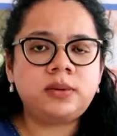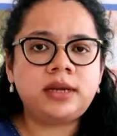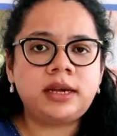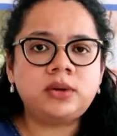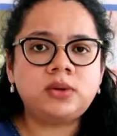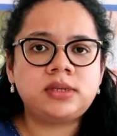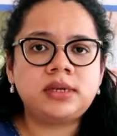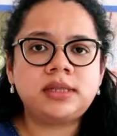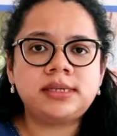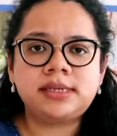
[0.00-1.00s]

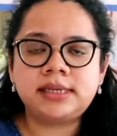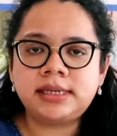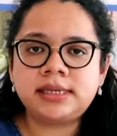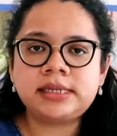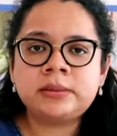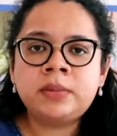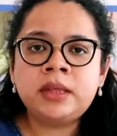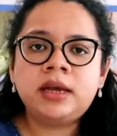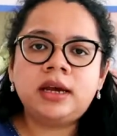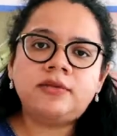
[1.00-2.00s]
diagnosing this disease.
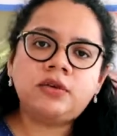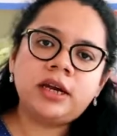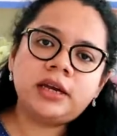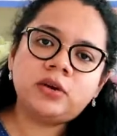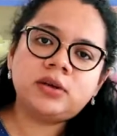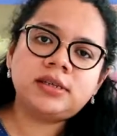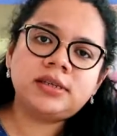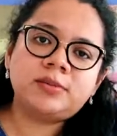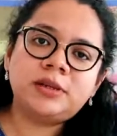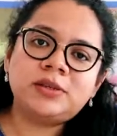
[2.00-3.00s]
And for
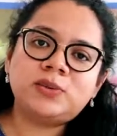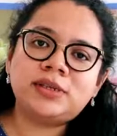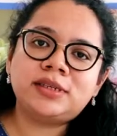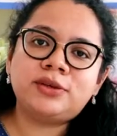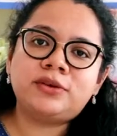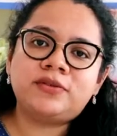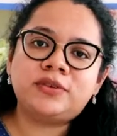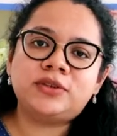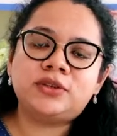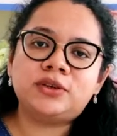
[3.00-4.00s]
diagnosis, please visit your
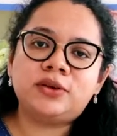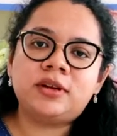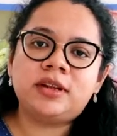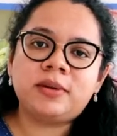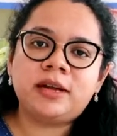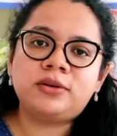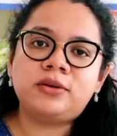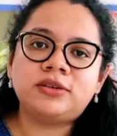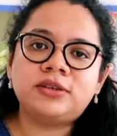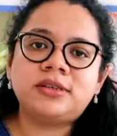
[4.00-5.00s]
physician or a
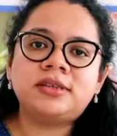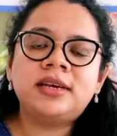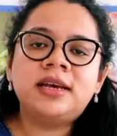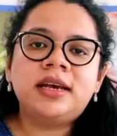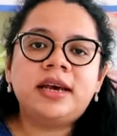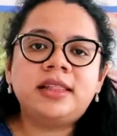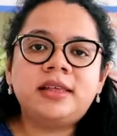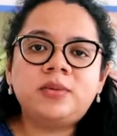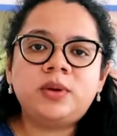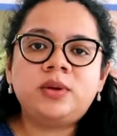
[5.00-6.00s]
hematologist, and
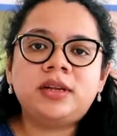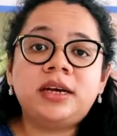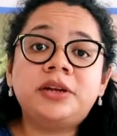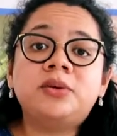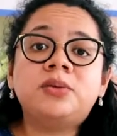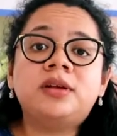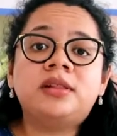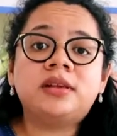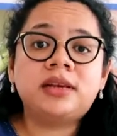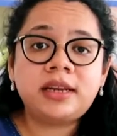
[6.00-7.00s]
we will guide you
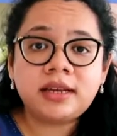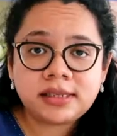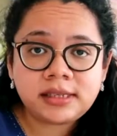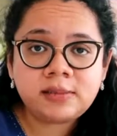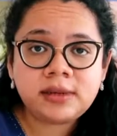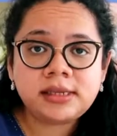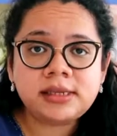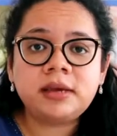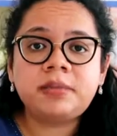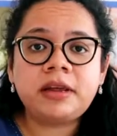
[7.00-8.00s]
with getting a
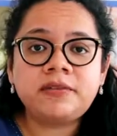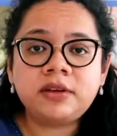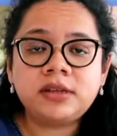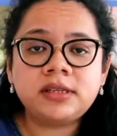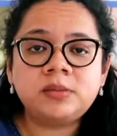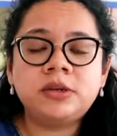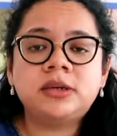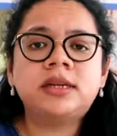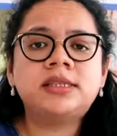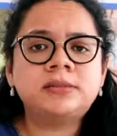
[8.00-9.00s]
CBC, a peripheral
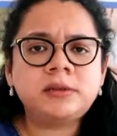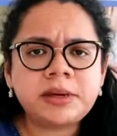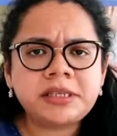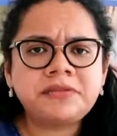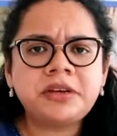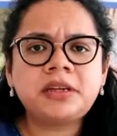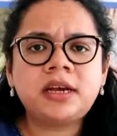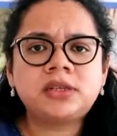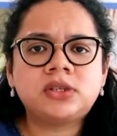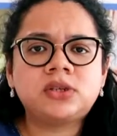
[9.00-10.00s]
smear, and some specific
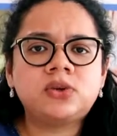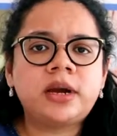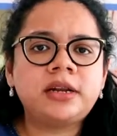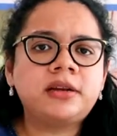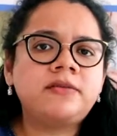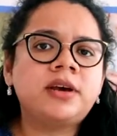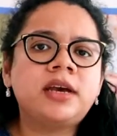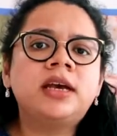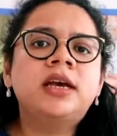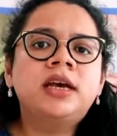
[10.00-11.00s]
tests to
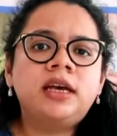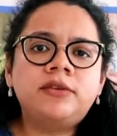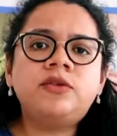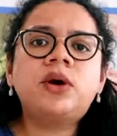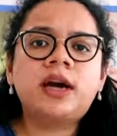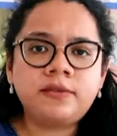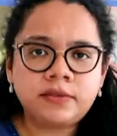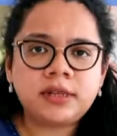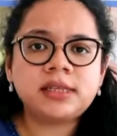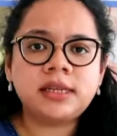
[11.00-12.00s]
identify if you
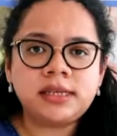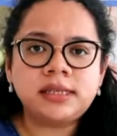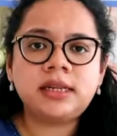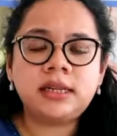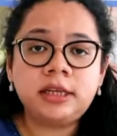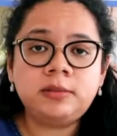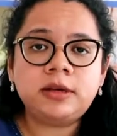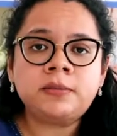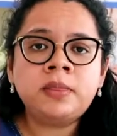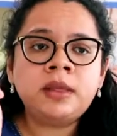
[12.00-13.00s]
have the sickle cell
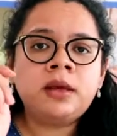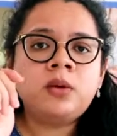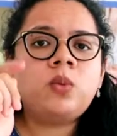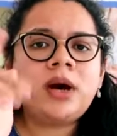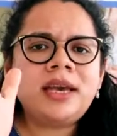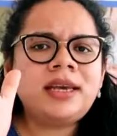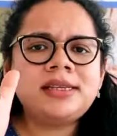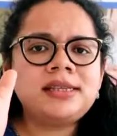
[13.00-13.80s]
anemia. Why